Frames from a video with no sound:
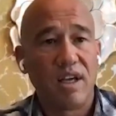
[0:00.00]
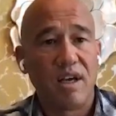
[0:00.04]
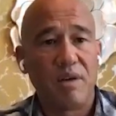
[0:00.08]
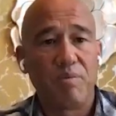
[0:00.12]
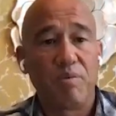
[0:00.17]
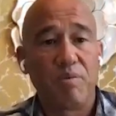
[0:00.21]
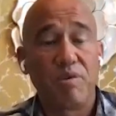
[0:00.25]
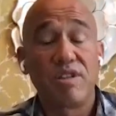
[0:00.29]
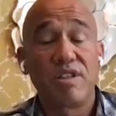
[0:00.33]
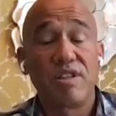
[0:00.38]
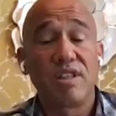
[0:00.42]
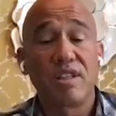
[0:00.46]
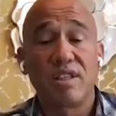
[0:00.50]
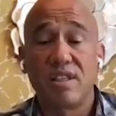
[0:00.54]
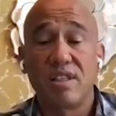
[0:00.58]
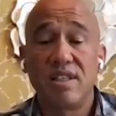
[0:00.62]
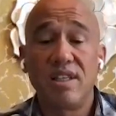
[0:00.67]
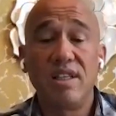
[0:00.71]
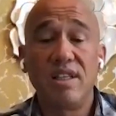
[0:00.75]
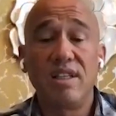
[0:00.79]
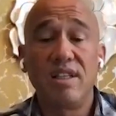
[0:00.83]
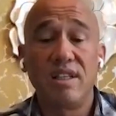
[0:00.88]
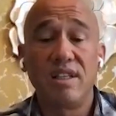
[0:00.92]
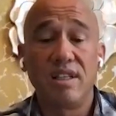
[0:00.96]
and we're
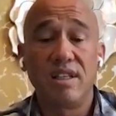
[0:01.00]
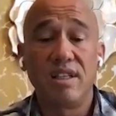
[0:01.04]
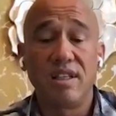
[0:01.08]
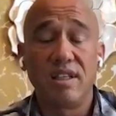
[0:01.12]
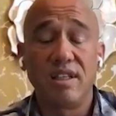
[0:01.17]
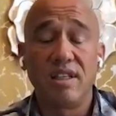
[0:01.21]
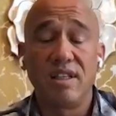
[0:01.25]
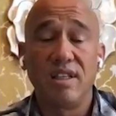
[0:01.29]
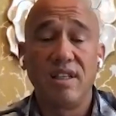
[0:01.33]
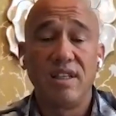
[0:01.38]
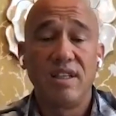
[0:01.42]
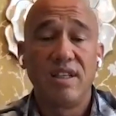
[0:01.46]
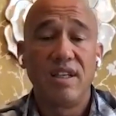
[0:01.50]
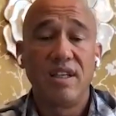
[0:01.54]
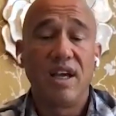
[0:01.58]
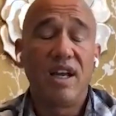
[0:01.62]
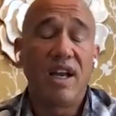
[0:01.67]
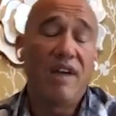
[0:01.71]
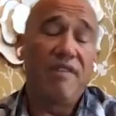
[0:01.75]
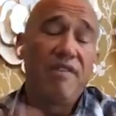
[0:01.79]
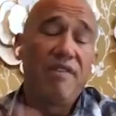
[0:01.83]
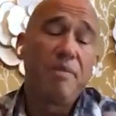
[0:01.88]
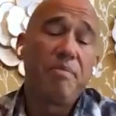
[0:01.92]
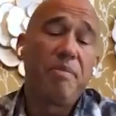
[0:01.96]
succeeding in it
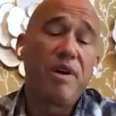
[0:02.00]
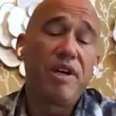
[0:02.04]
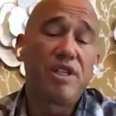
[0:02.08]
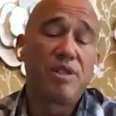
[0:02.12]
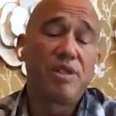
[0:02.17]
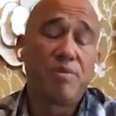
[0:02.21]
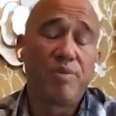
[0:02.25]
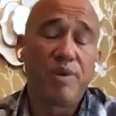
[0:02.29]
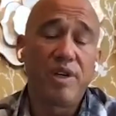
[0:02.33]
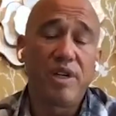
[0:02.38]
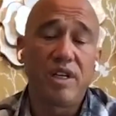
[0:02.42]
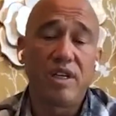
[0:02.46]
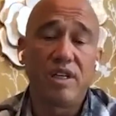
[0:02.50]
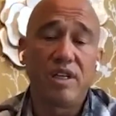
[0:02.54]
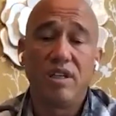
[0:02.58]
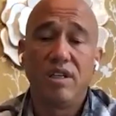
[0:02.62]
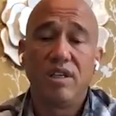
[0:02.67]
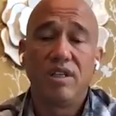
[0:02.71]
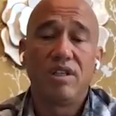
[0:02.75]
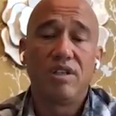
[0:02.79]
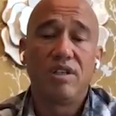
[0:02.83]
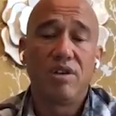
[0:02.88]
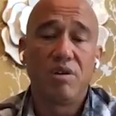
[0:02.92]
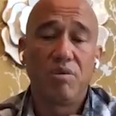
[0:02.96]
and everybody's winning.
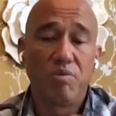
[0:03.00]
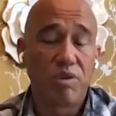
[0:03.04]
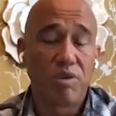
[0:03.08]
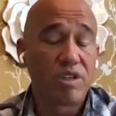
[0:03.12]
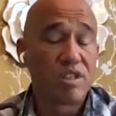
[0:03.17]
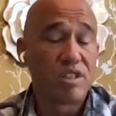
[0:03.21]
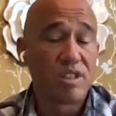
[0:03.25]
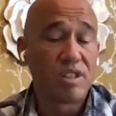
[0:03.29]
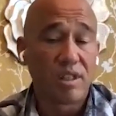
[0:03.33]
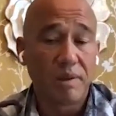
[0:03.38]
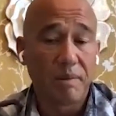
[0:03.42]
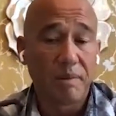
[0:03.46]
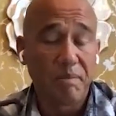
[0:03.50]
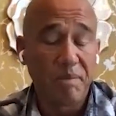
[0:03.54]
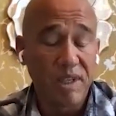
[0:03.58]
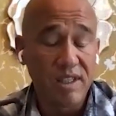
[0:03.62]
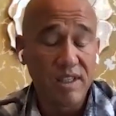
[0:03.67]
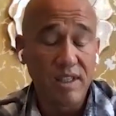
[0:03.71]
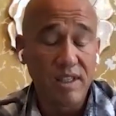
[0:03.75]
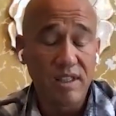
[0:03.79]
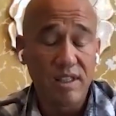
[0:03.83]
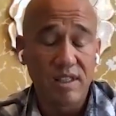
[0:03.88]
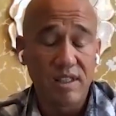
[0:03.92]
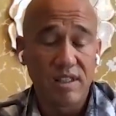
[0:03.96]
We're still in
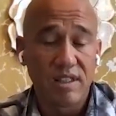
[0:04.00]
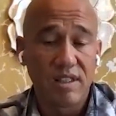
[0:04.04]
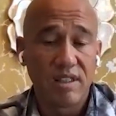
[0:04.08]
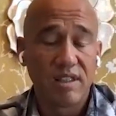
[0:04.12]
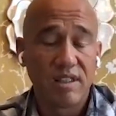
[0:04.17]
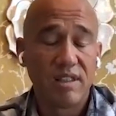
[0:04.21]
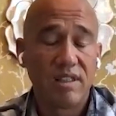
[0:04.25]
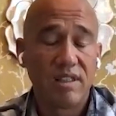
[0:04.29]
business,